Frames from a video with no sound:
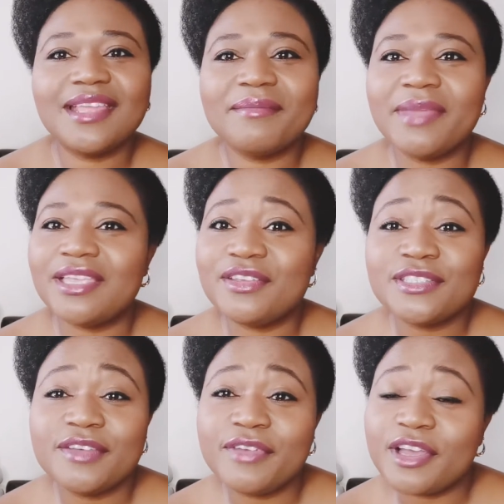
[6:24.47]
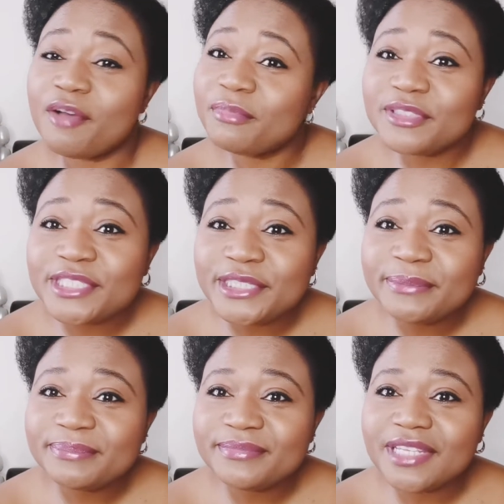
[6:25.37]
Make yourself a cup of
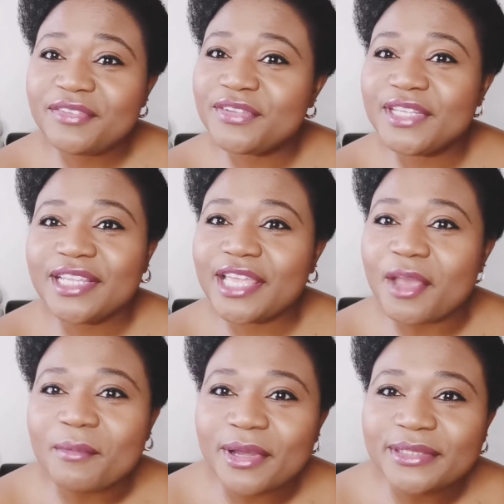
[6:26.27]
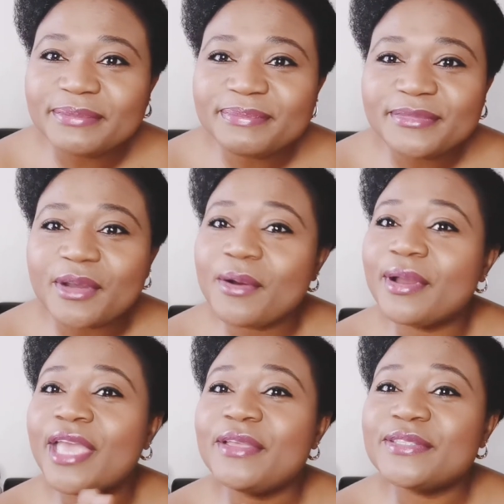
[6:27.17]
tea if you didn't get one,
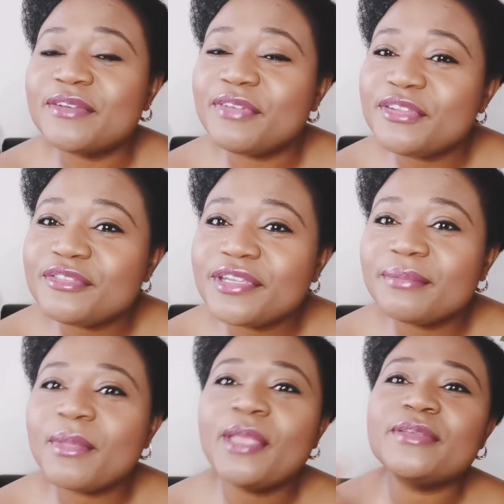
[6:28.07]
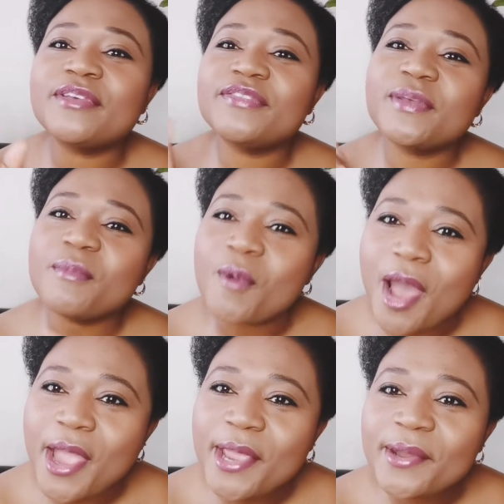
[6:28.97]
or get yourself a drink, get yourself some
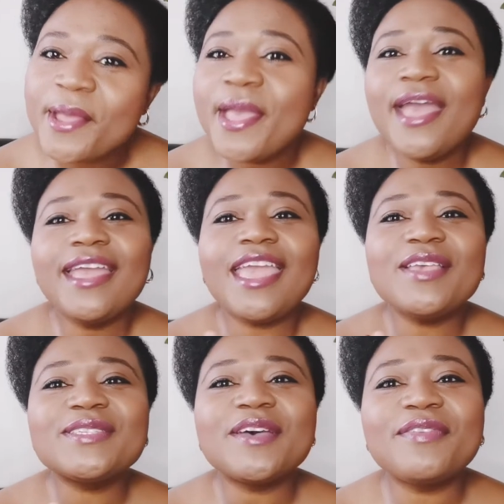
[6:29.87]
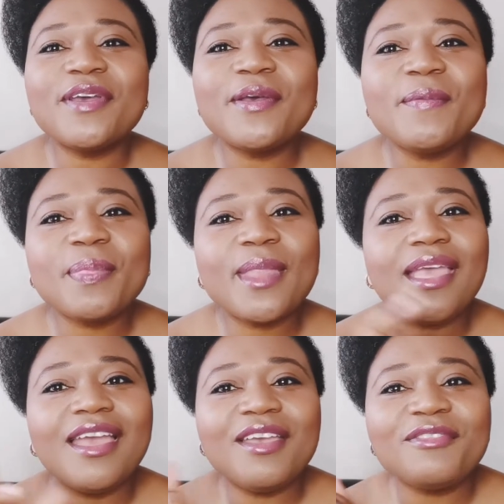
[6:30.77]
wine, get yourself a
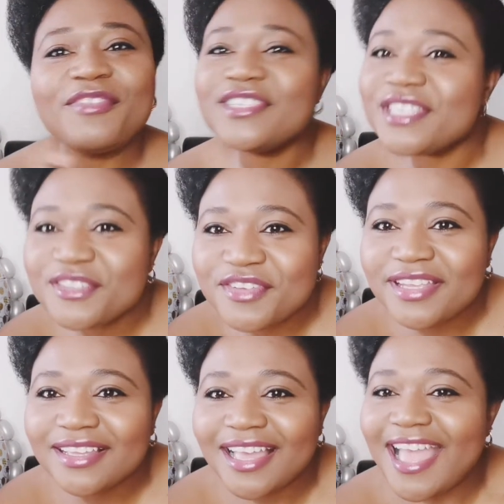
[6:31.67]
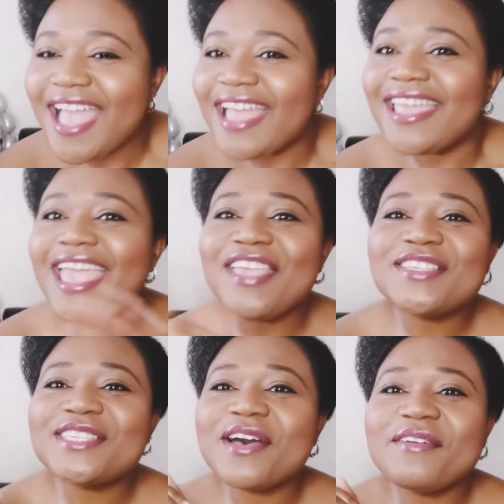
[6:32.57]
fizzy drink, get
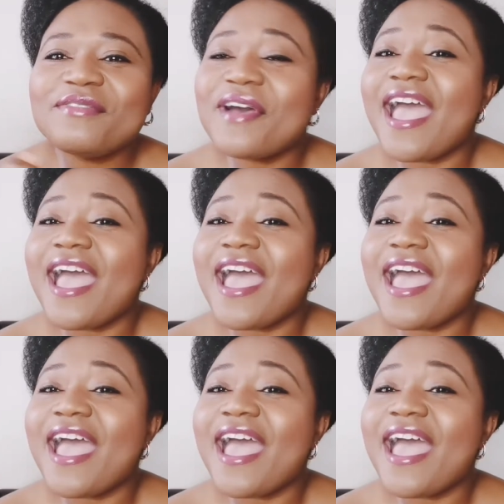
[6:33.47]
yourself.